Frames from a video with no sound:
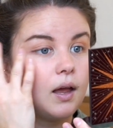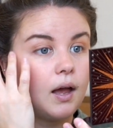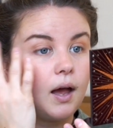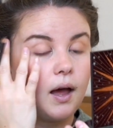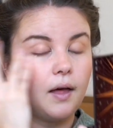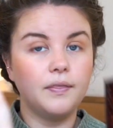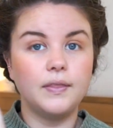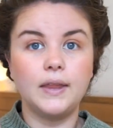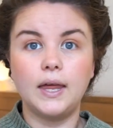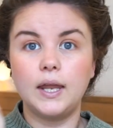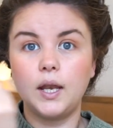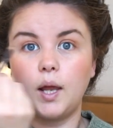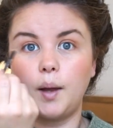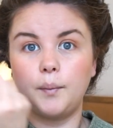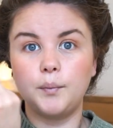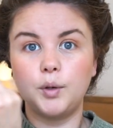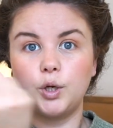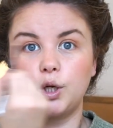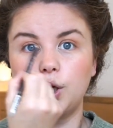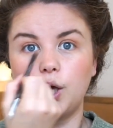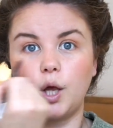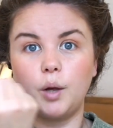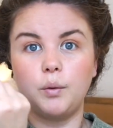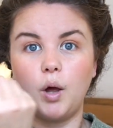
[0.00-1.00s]
and then I'm going
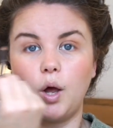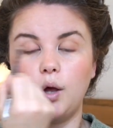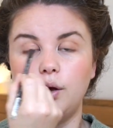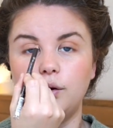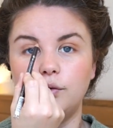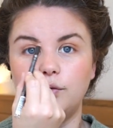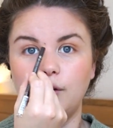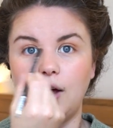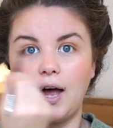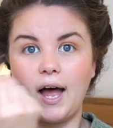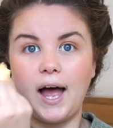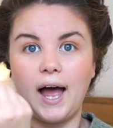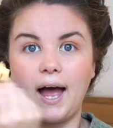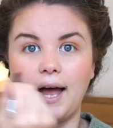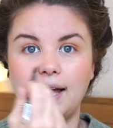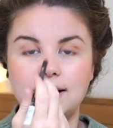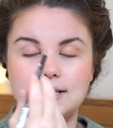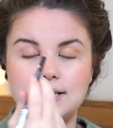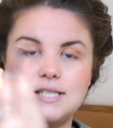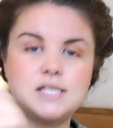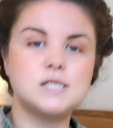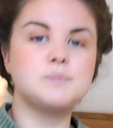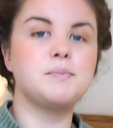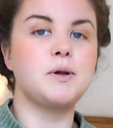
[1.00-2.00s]
to go over
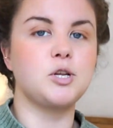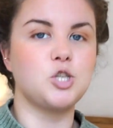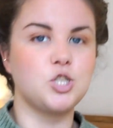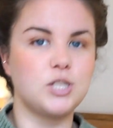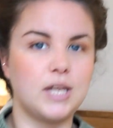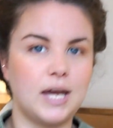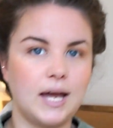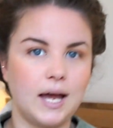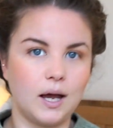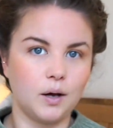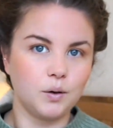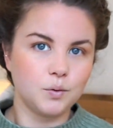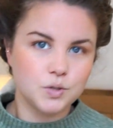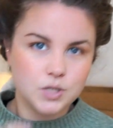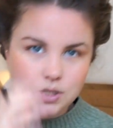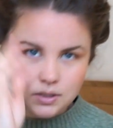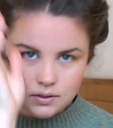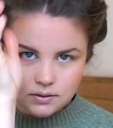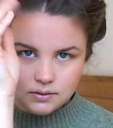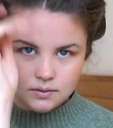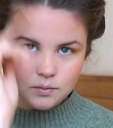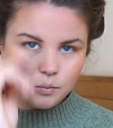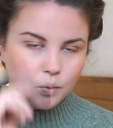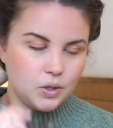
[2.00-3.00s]
and smudge that out
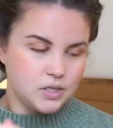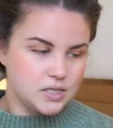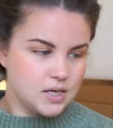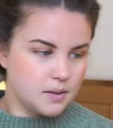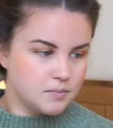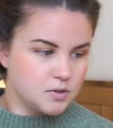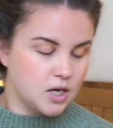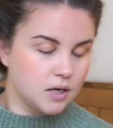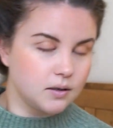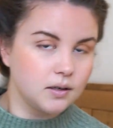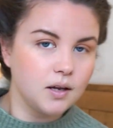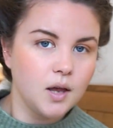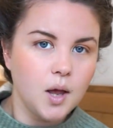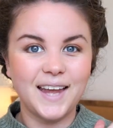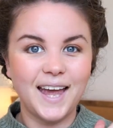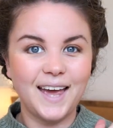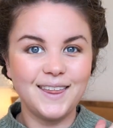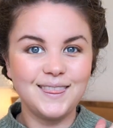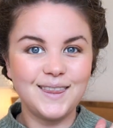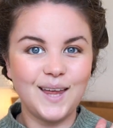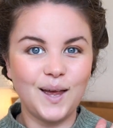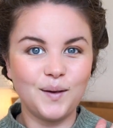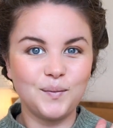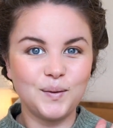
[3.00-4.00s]
once I'm done.
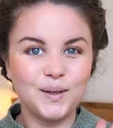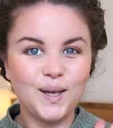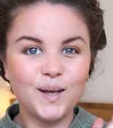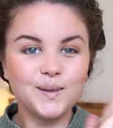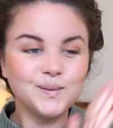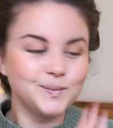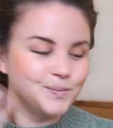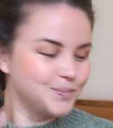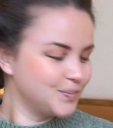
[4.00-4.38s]
And there we go.